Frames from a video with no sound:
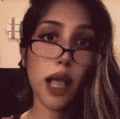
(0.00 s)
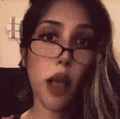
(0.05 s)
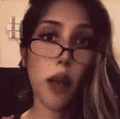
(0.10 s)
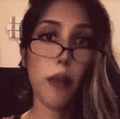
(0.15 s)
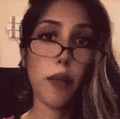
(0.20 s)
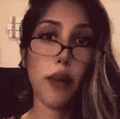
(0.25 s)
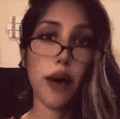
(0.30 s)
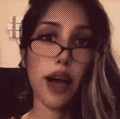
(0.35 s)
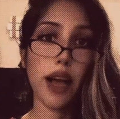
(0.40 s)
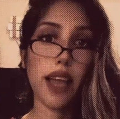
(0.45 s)

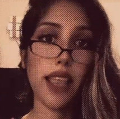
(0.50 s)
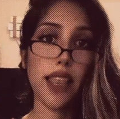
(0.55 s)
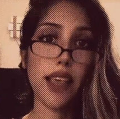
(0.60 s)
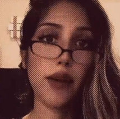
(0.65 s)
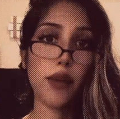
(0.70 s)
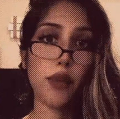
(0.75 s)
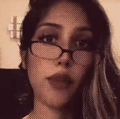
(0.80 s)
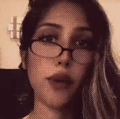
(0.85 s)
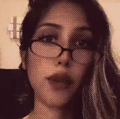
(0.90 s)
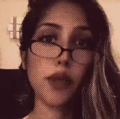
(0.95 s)
but
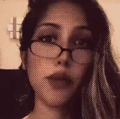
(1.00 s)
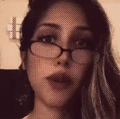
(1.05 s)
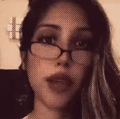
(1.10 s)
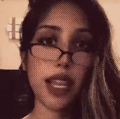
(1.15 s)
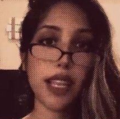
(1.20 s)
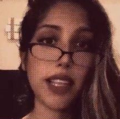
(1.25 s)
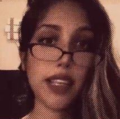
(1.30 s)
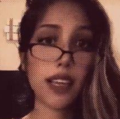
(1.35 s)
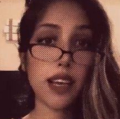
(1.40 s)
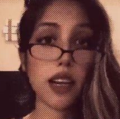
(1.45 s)
when you get
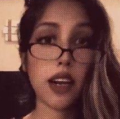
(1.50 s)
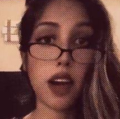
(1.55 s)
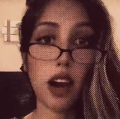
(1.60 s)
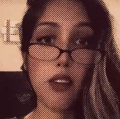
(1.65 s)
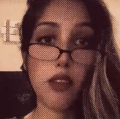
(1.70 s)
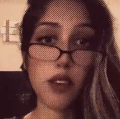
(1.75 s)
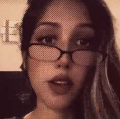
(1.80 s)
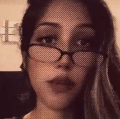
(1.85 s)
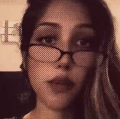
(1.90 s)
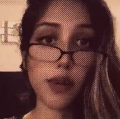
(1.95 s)
into a
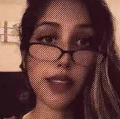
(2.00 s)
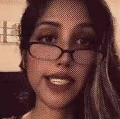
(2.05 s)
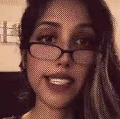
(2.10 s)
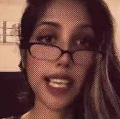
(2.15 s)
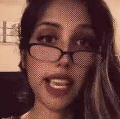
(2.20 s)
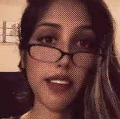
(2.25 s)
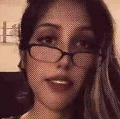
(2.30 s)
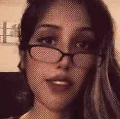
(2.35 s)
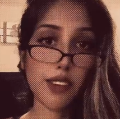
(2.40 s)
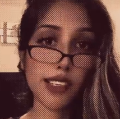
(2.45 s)
comfortable
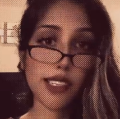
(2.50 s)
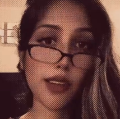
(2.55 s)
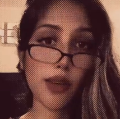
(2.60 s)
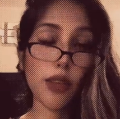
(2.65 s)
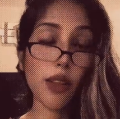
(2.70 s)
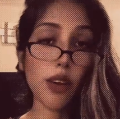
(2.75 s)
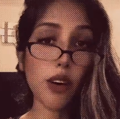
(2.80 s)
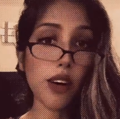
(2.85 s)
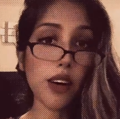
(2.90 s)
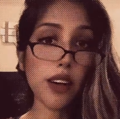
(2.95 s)
state for so
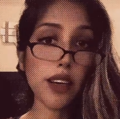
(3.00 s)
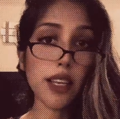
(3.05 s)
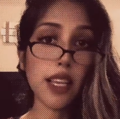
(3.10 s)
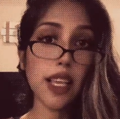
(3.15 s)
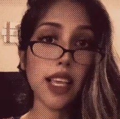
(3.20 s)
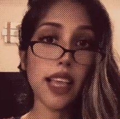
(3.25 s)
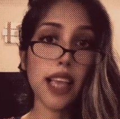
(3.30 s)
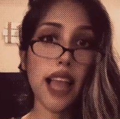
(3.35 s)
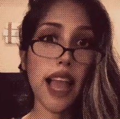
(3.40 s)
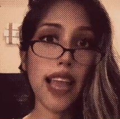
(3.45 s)
long
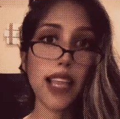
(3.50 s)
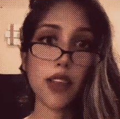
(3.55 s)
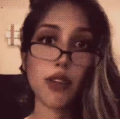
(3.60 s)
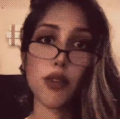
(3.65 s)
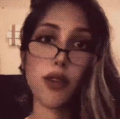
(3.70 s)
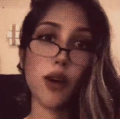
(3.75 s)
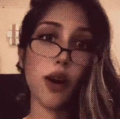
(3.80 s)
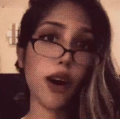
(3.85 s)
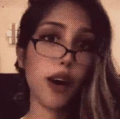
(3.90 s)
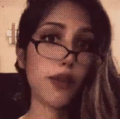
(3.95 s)
and you're
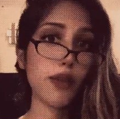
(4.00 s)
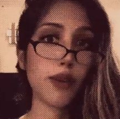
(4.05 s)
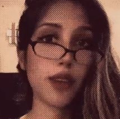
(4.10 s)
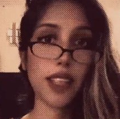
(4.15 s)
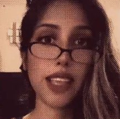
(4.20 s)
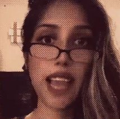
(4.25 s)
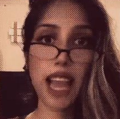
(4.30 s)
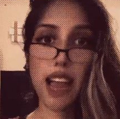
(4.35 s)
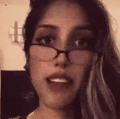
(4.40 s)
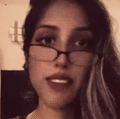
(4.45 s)
not really
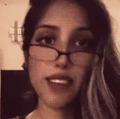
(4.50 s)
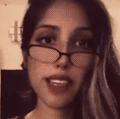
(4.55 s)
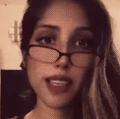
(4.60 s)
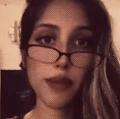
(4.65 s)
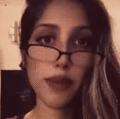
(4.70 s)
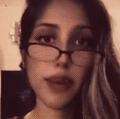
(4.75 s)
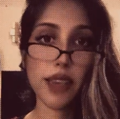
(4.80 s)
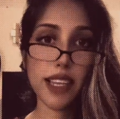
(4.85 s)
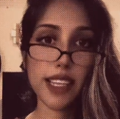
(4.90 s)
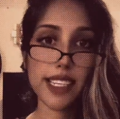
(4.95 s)
having to
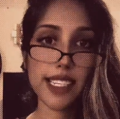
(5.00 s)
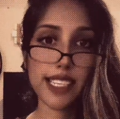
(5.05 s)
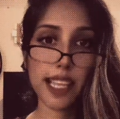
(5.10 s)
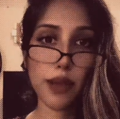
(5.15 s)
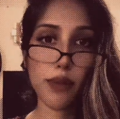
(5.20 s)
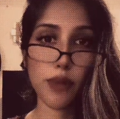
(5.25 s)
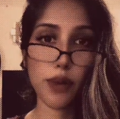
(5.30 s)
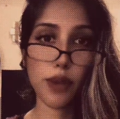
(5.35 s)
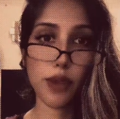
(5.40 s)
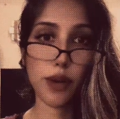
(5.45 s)
be in a state
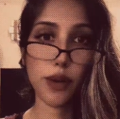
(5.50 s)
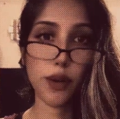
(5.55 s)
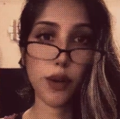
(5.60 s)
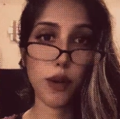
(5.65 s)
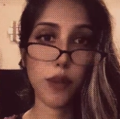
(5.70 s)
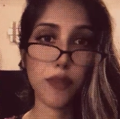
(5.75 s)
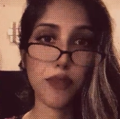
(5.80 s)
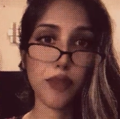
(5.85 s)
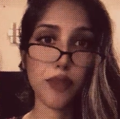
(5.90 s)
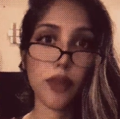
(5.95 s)
where
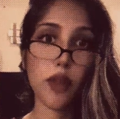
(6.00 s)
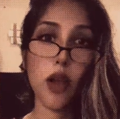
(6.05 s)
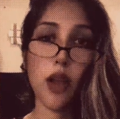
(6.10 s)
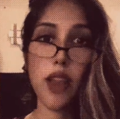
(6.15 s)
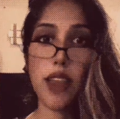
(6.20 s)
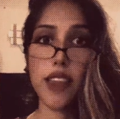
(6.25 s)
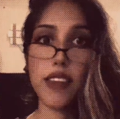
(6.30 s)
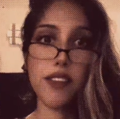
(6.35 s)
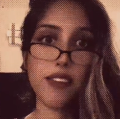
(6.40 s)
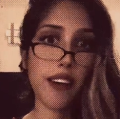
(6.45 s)
you're
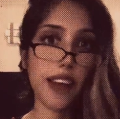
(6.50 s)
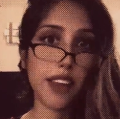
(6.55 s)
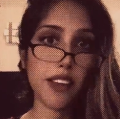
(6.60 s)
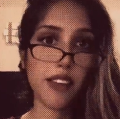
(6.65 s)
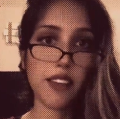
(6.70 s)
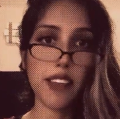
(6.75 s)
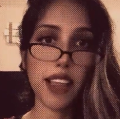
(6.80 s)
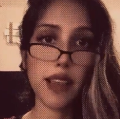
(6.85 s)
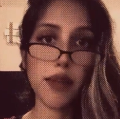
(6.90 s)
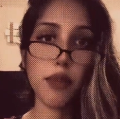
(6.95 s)
in fight or
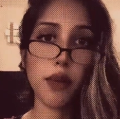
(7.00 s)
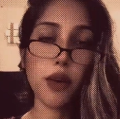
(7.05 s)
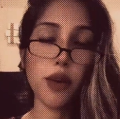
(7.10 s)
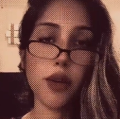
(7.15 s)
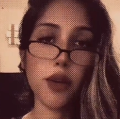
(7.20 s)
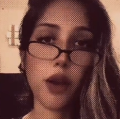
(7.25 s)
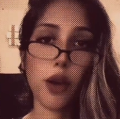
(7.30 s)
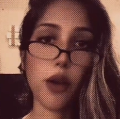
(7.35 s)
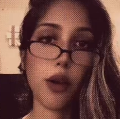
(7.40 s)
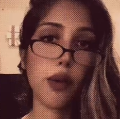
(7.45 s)
flight mode,
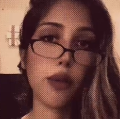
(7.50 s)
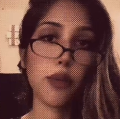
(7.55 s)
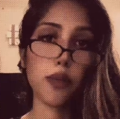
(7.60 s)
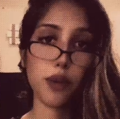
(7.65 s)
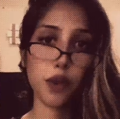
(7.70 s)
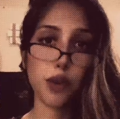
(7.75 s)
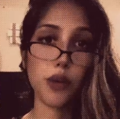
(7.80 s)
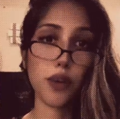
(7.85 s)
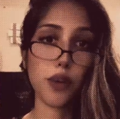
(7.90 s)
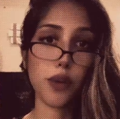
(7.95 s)
or
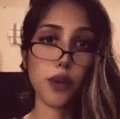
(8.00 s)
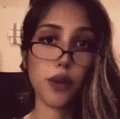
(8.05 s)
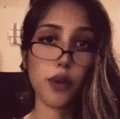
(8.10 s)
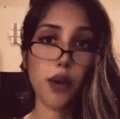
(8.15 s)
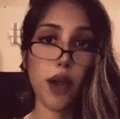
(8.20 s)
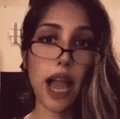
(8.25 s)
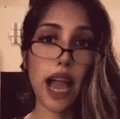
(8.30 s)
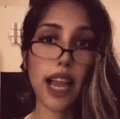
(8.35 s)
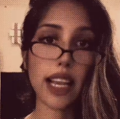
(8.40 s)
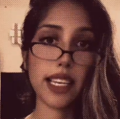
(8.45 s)
you're
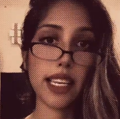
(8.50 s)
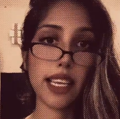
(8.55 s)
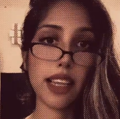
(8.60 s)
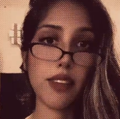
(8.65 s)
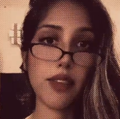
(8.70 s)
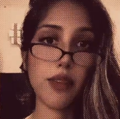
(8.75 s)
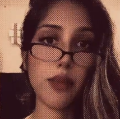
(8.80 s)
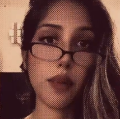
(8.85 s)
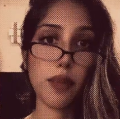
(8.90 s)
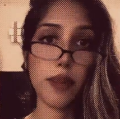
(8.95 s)
acting
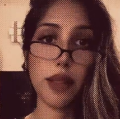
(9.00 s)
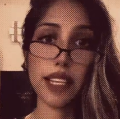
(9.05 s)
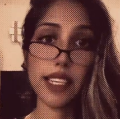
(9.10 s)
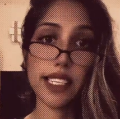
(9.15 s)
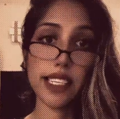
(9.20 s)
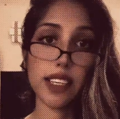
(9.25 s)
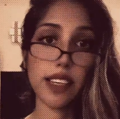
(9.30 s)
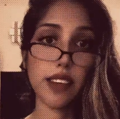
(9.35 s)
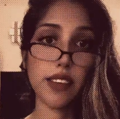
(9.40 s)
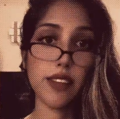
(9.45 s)
from a place
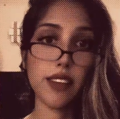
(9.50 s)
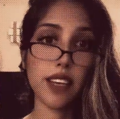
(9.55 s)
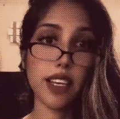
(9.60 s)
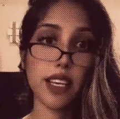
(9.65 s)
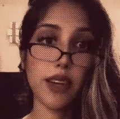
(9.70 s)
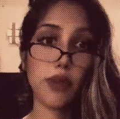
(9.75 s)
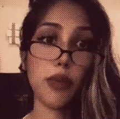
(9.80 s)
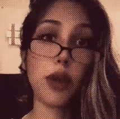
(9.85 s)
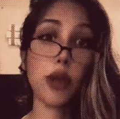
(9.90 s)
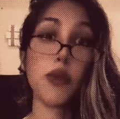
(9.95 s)
of
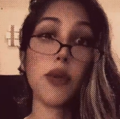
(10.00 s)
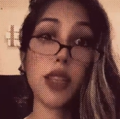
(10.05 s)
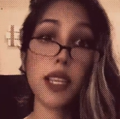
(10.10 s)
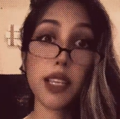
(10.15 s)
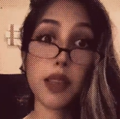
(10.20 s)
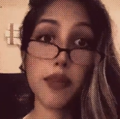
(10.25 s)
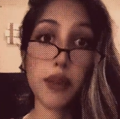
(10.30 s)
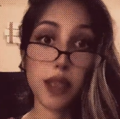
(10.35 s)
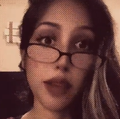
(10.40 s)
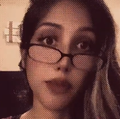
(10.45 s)
where you need
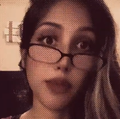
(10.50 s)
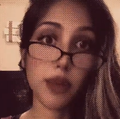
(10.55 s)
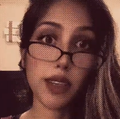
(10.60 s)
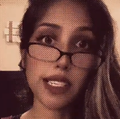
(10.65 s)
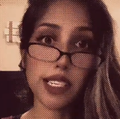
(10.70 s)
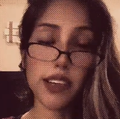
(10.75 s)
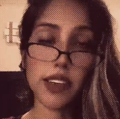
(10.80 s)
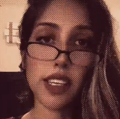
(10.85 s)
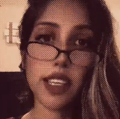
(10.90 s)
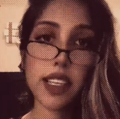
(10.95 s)
to be
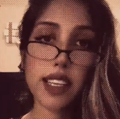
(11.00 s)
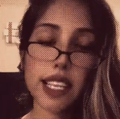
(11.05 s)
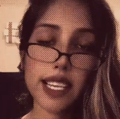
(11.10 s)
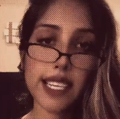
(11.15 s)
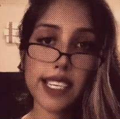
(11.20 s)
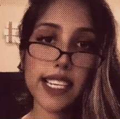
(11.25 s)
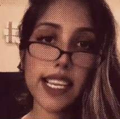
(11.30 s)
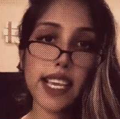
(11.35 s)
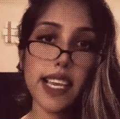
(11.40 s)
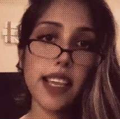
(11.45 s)
resilient, let's
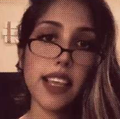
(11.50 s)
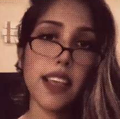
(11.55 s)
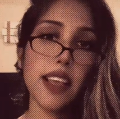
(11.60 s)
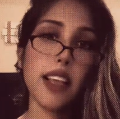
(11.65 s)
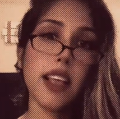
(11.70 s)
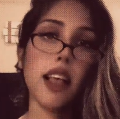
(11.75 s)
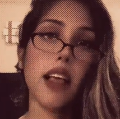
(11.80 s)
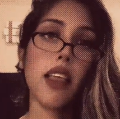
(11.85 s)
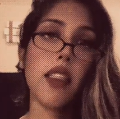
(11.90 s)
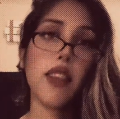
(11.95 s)
say,
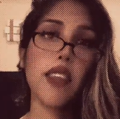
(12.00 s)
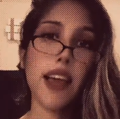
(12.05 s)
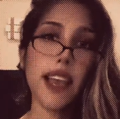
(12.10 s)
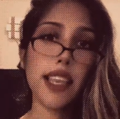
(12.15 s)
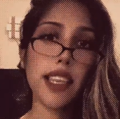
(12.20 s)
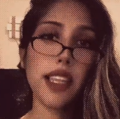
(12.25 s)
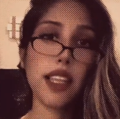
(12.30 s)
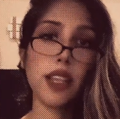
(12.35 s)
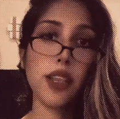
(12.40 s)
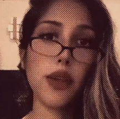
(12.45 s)

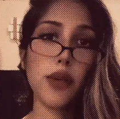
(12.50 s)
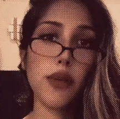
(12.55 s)
then you